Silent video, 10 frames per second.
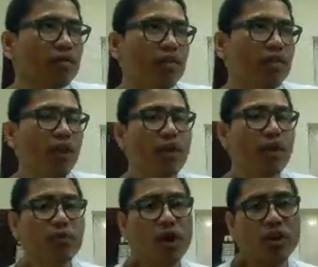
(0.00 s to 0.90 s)
dairy
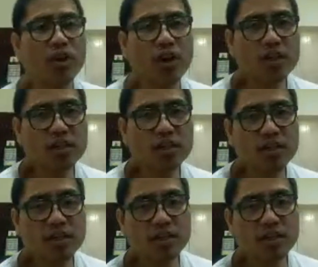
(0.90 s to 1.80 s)

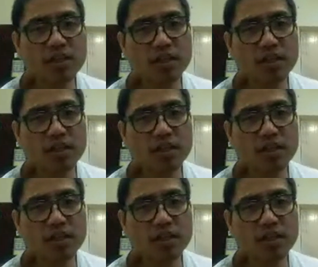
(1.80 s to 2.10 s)
products,